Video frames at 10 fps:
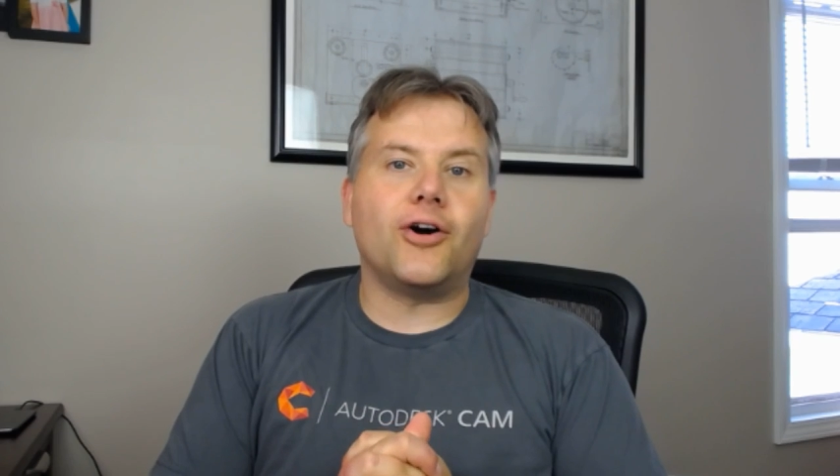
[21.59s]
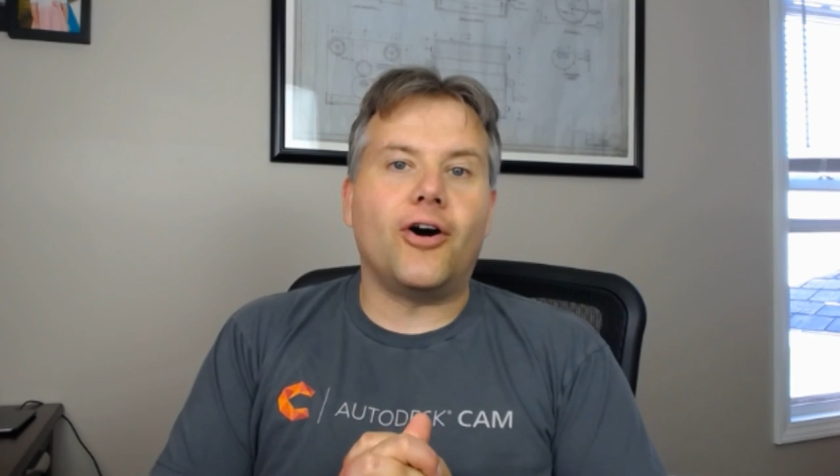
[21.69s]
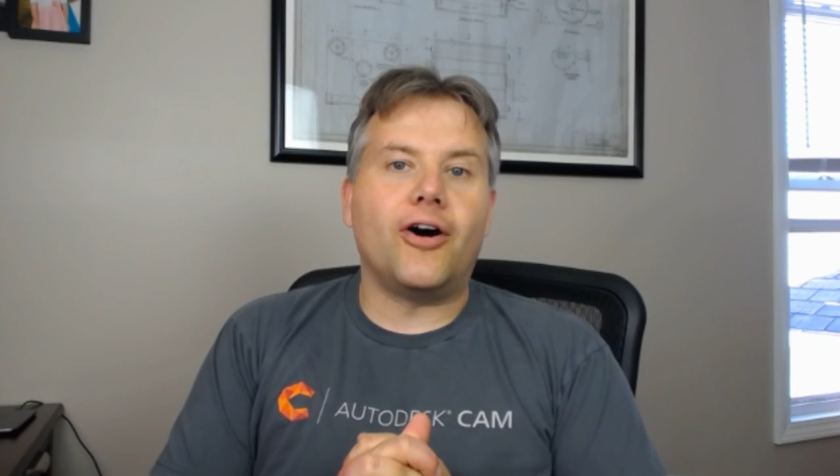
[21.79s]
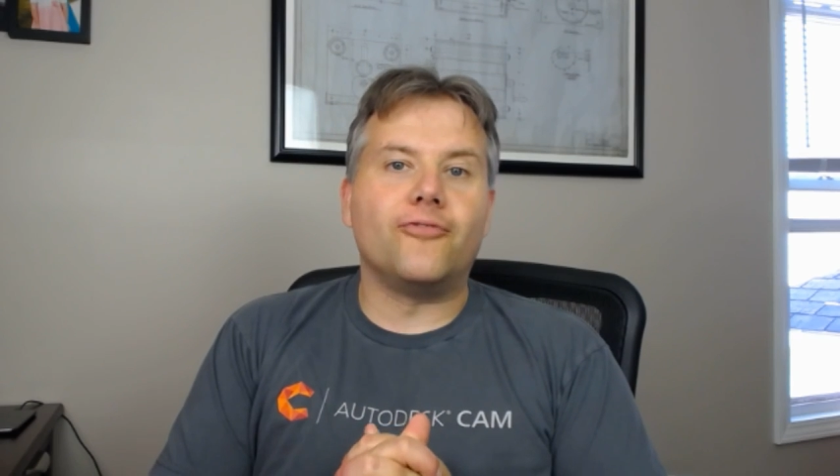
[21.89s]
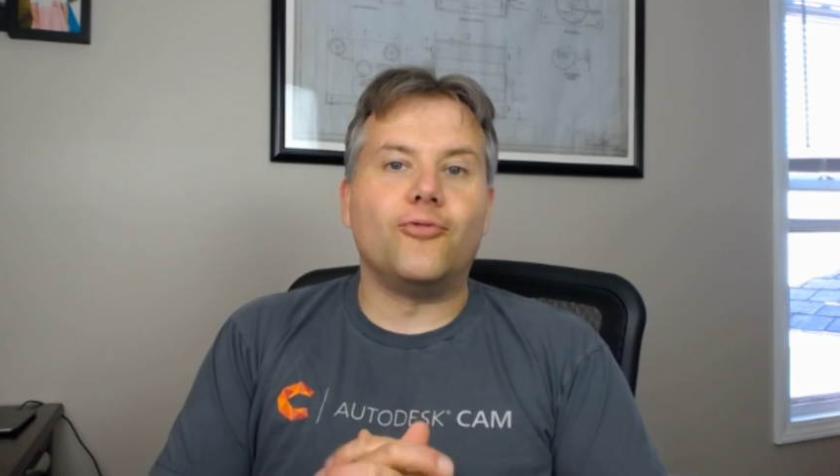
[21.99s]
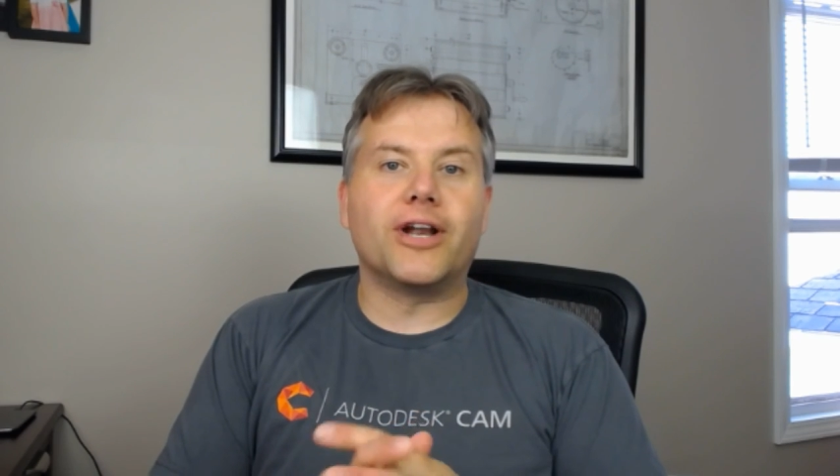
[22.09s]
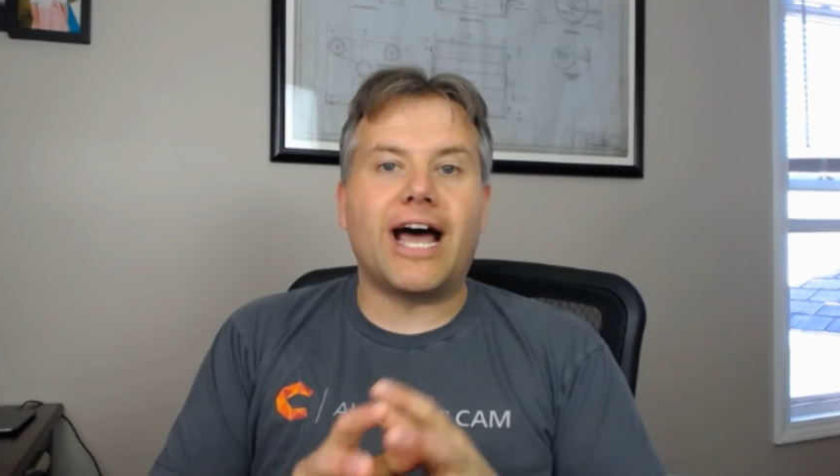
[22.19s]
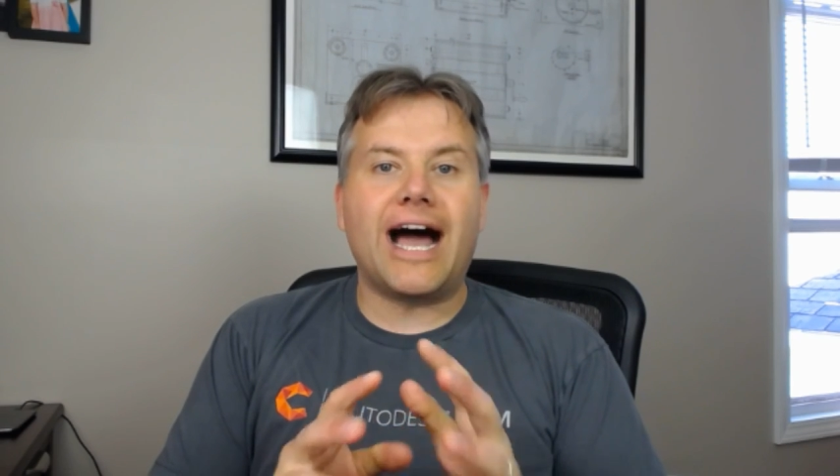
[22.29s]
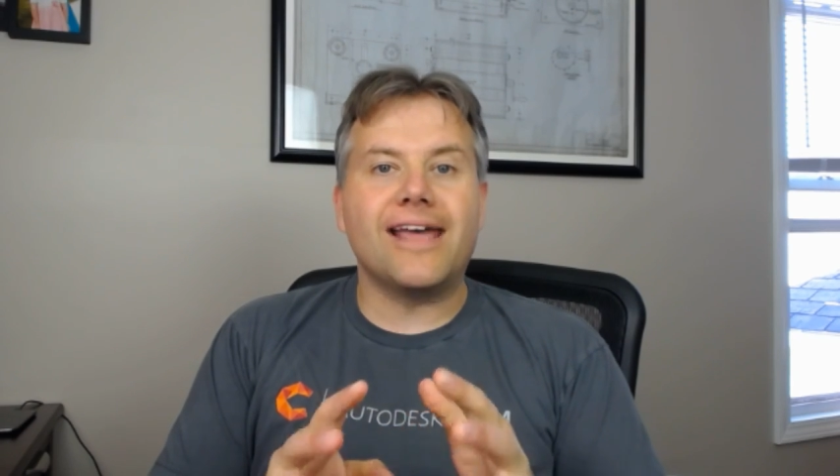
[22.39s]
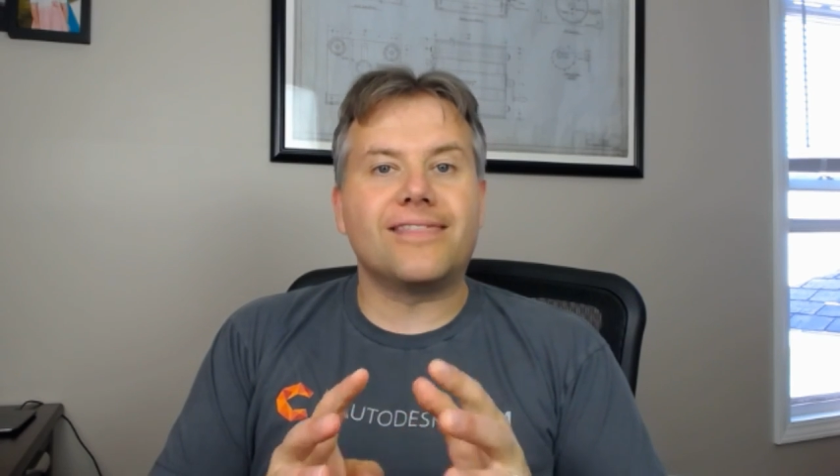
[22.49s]
of what
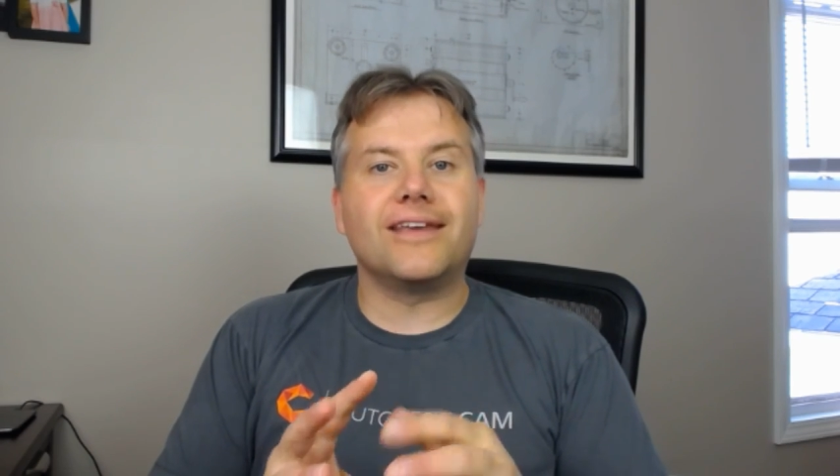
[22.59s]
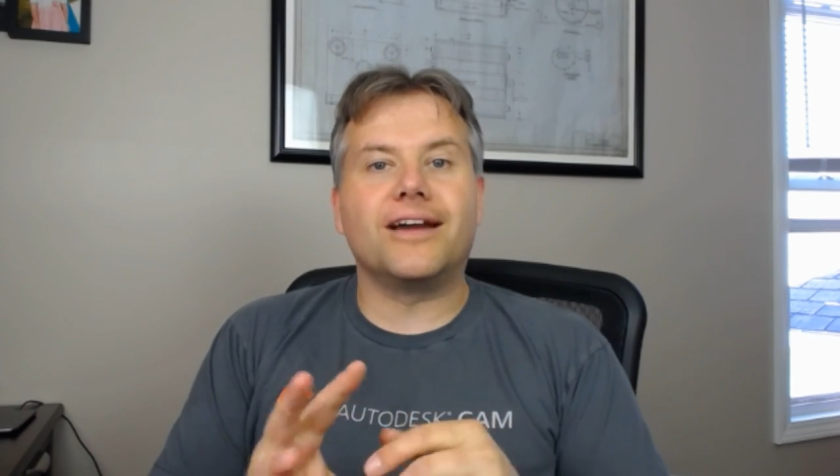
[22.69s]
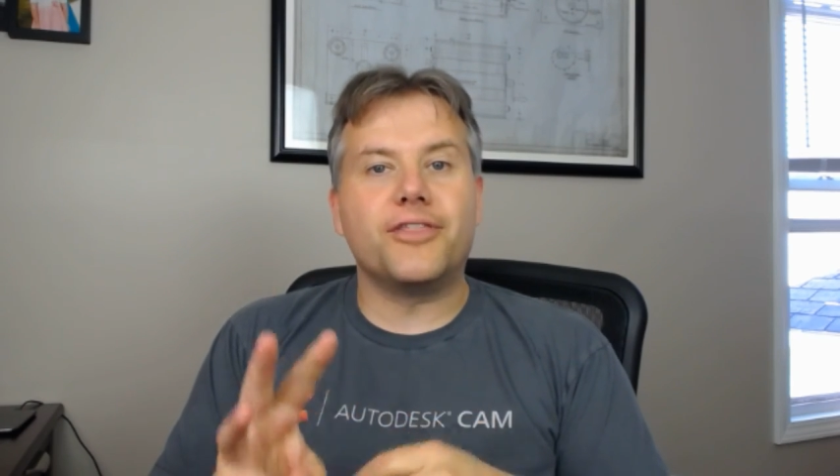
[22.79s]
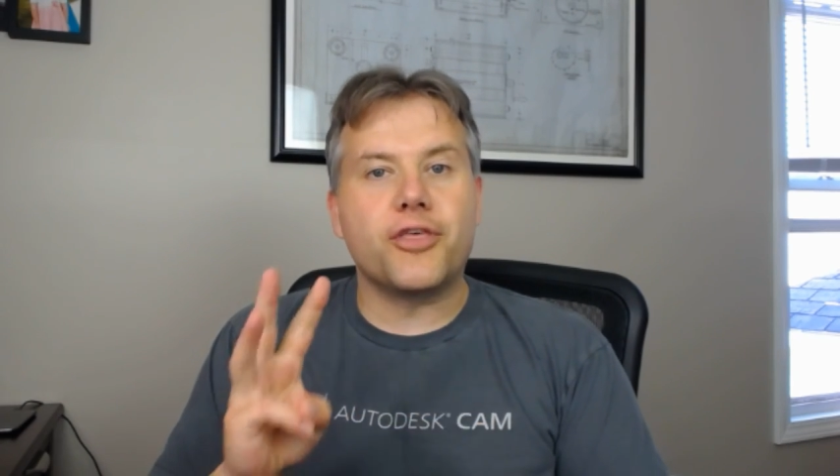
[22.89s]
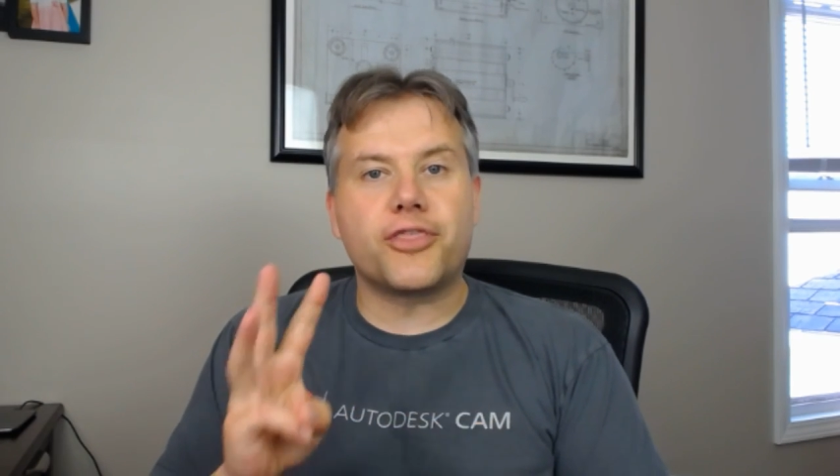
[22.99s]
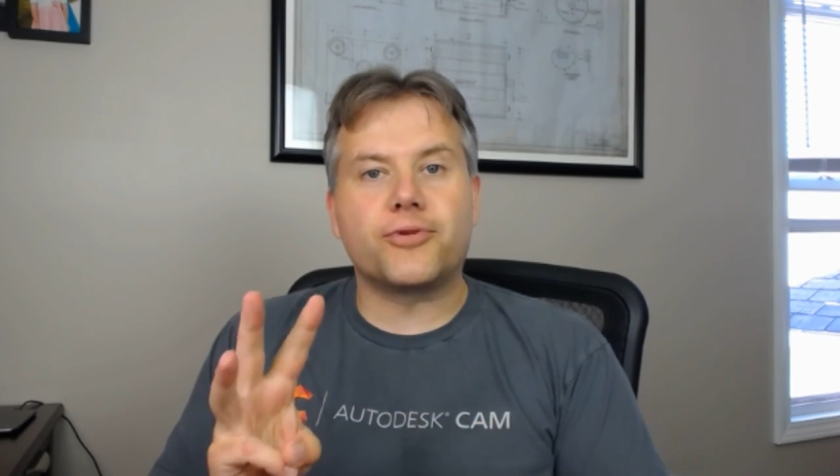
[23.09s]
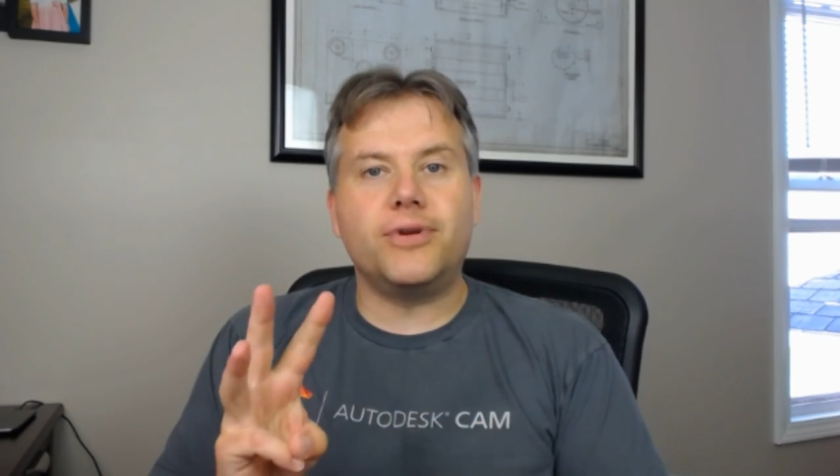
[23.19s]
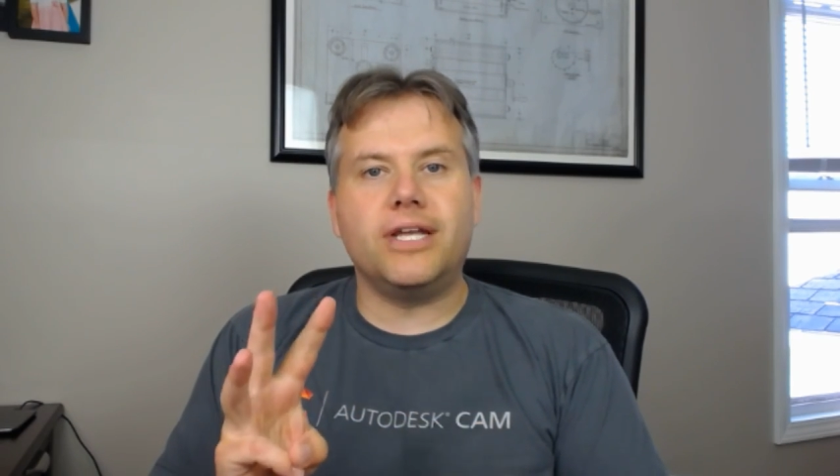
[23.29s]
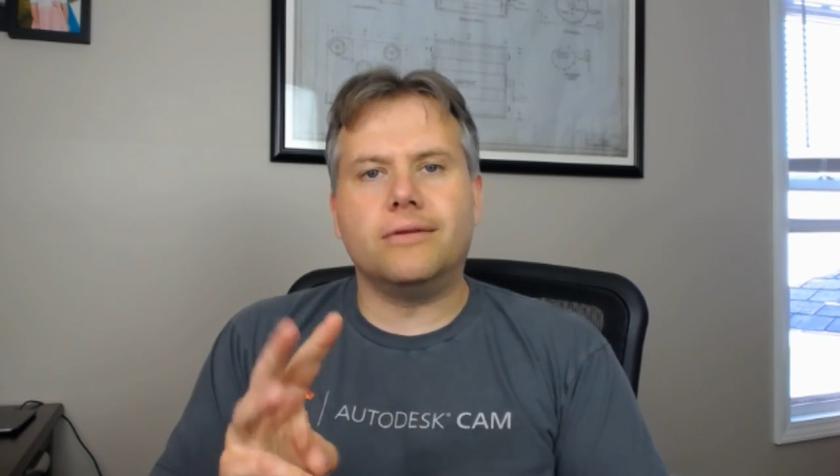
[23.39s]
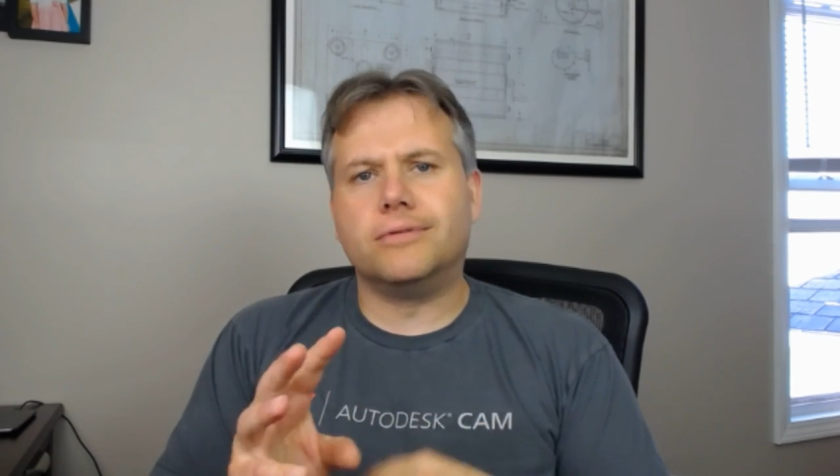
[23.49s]
I think are the
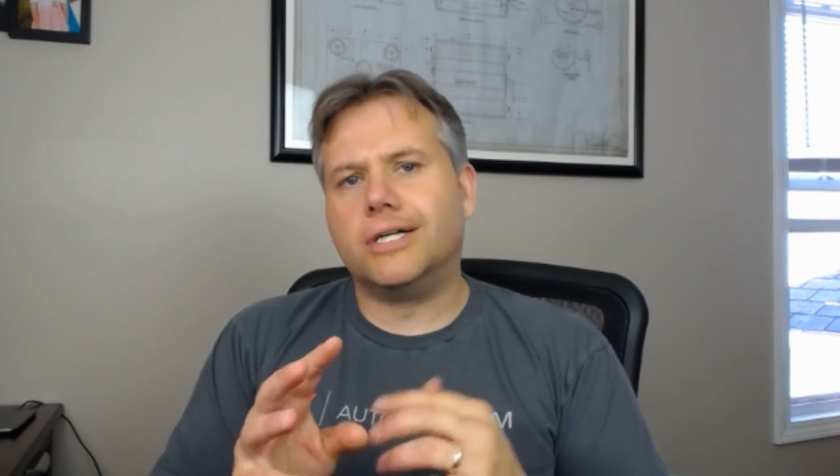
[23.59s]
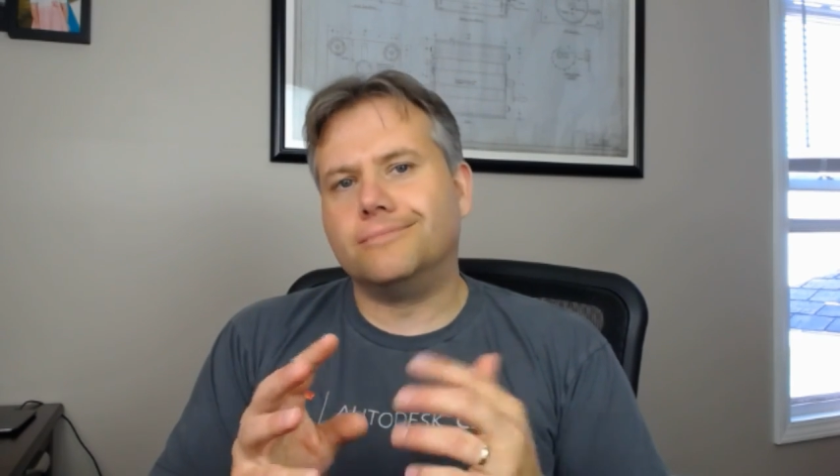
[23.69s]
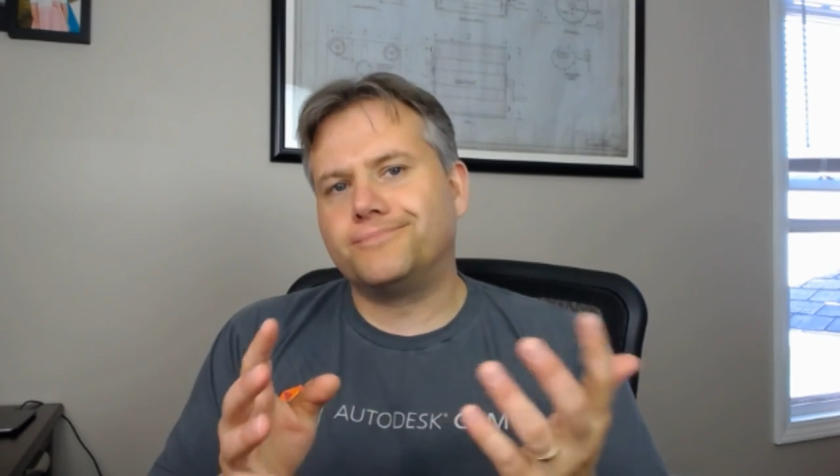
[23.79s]
three, well,